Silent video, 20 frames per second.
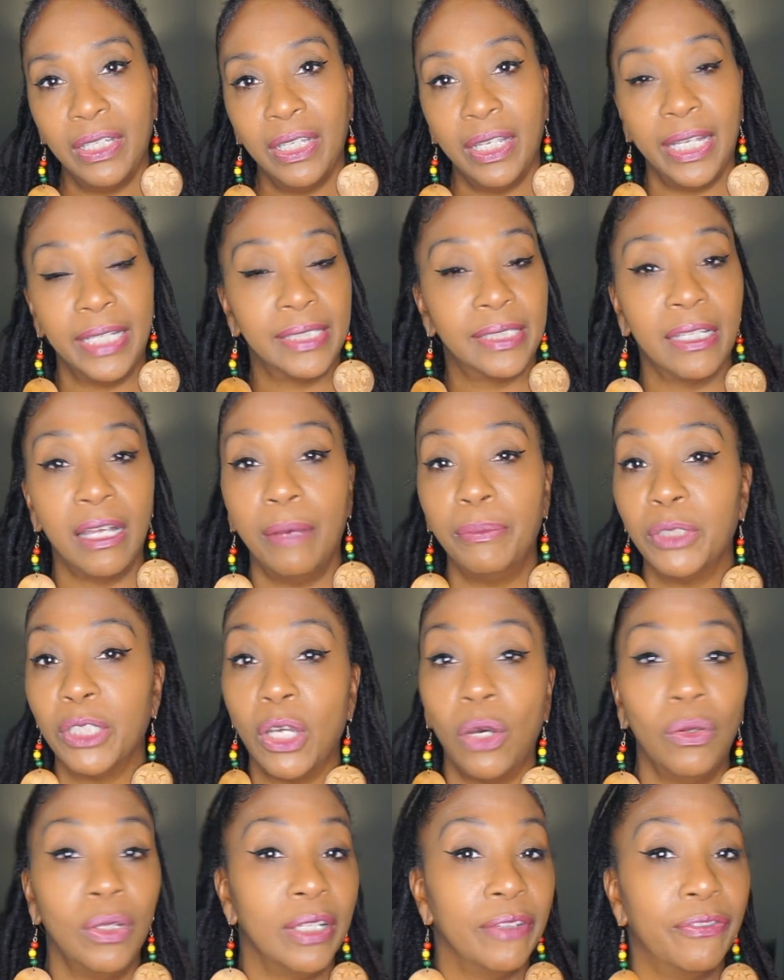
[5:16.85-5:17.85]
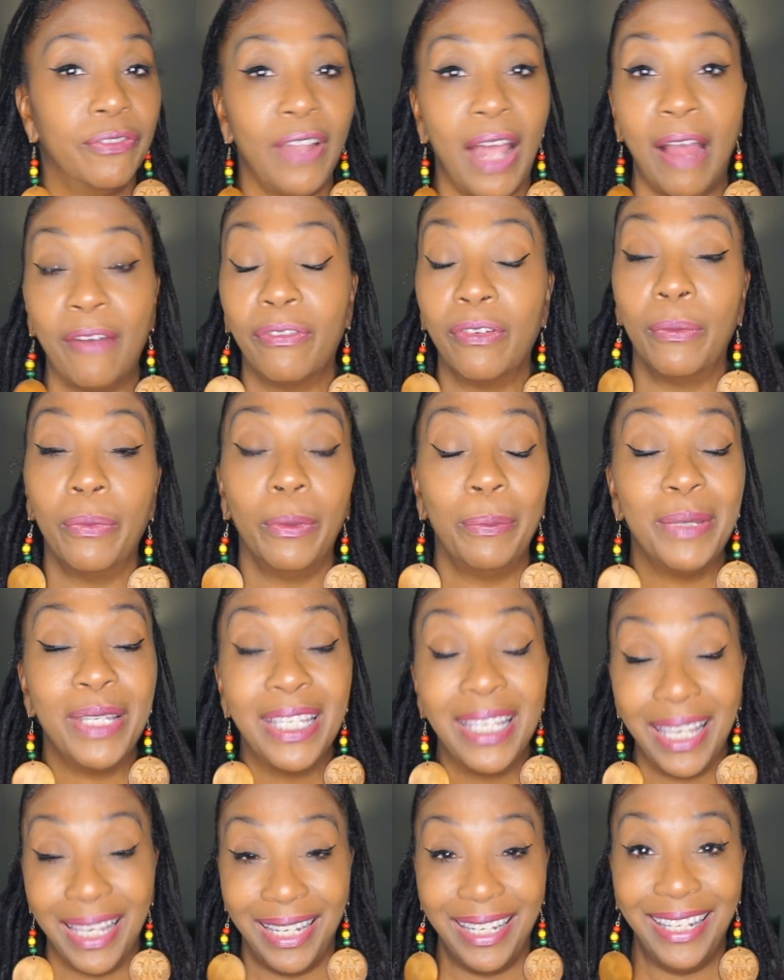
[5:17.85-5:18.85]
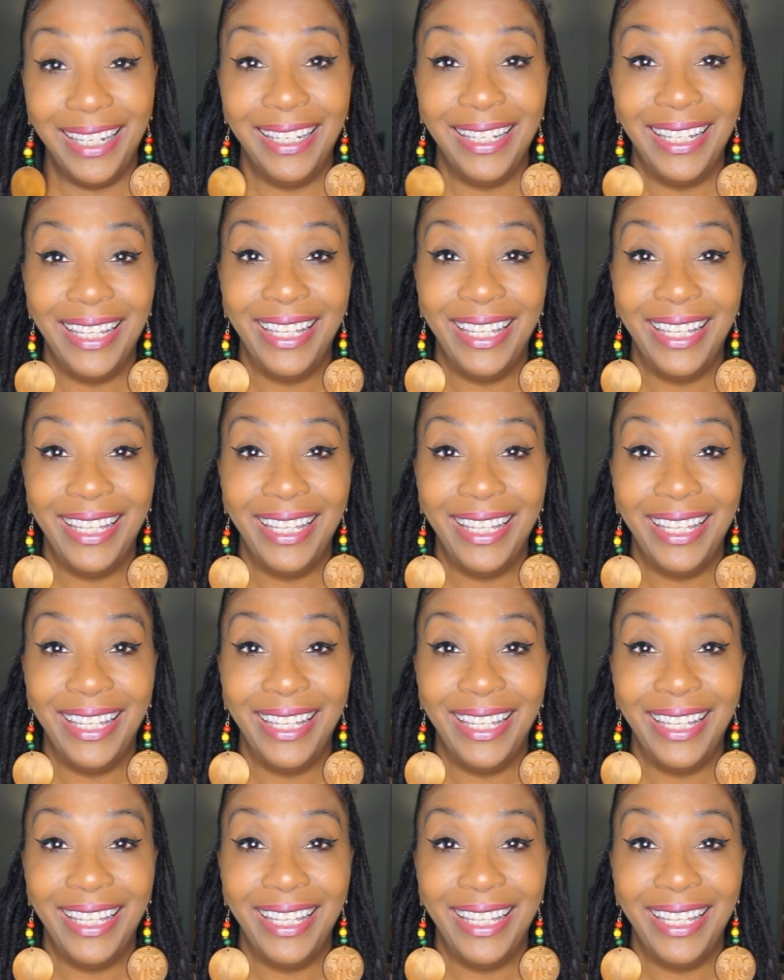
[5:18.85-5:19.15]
and some totally flopped from the beginning.